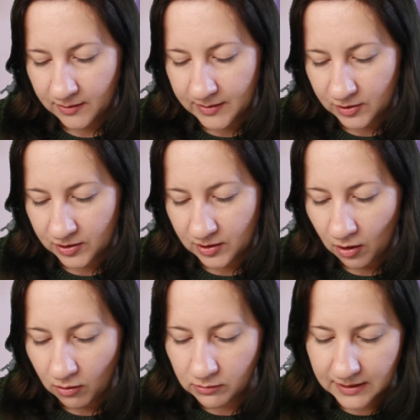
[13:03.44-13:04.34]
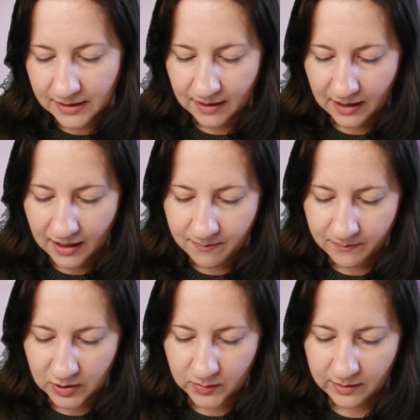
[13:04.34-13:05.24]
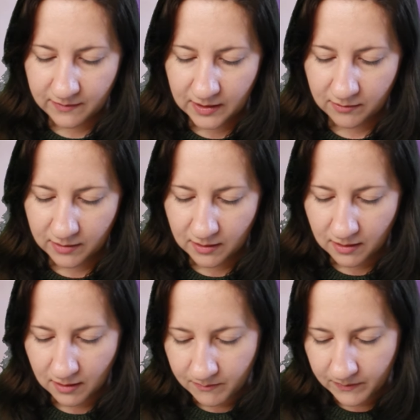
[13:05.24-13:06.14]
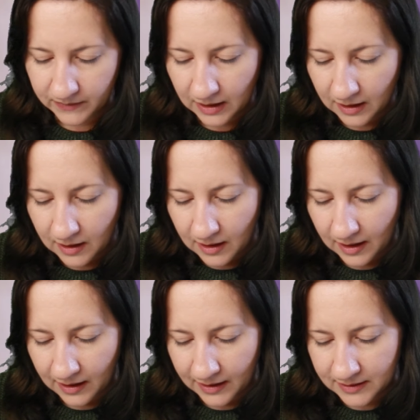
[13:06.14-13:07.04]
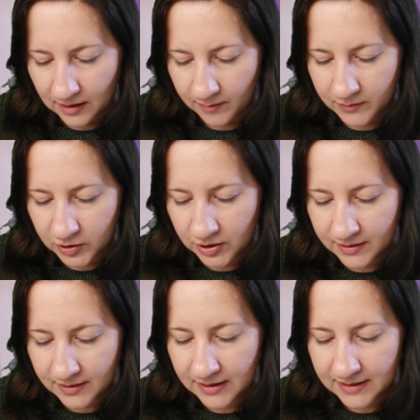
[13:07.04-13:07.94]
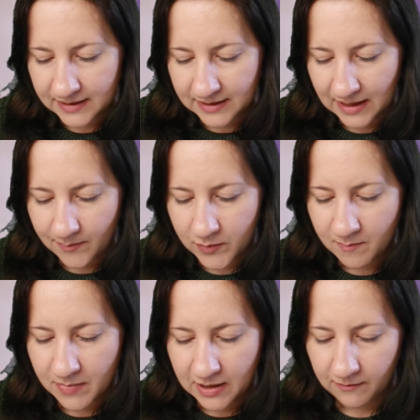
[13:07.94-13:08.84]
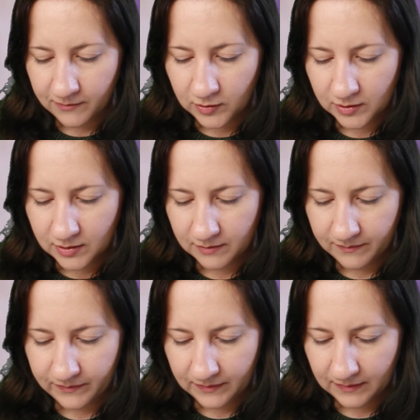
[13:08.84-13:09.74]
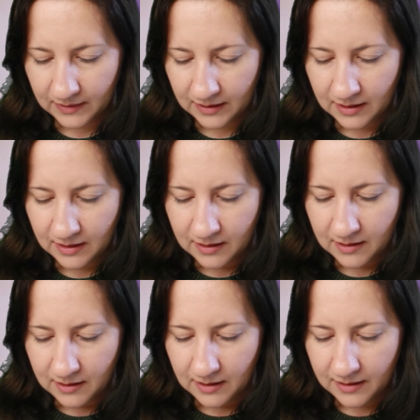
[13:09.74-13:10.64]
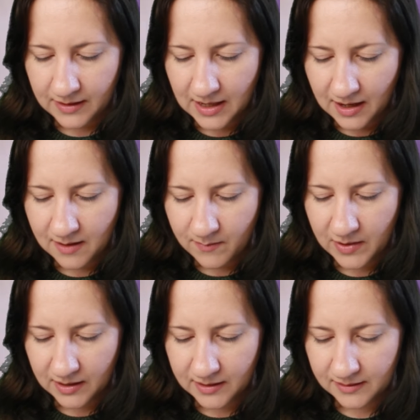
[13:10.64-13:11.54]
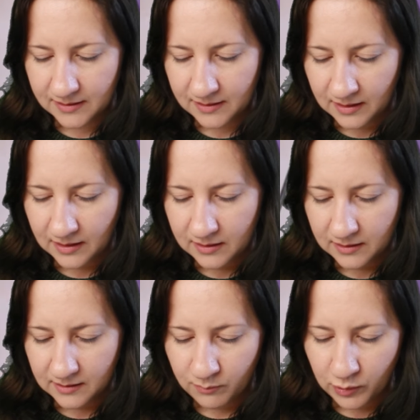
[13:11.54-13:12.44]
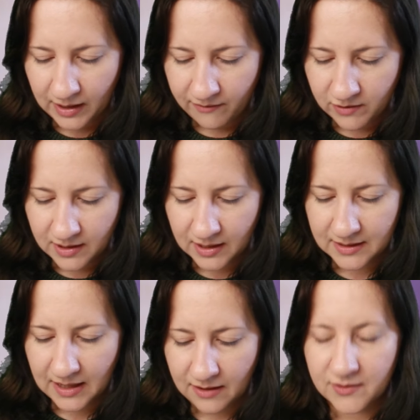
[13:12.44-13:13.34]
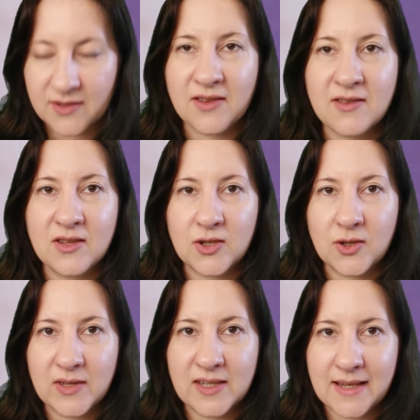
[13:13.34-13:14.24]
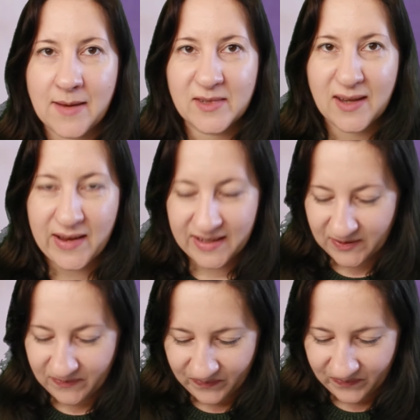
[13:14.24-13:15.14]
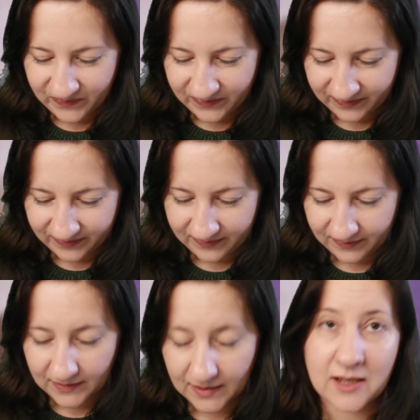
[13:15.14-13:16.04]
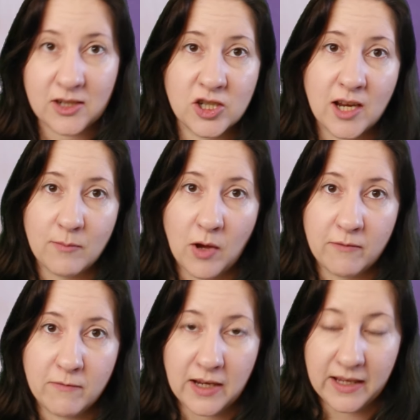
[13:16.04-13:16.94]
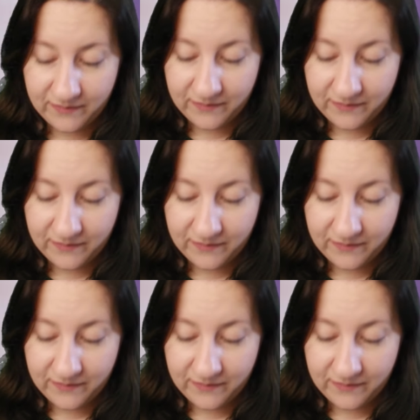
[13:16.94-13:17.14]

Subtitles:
is just hold it there between finger and thumb, and I'm just going to stab the bigger foot, and the aim is to bring everything down so that the two are the same size and shape, hopefully.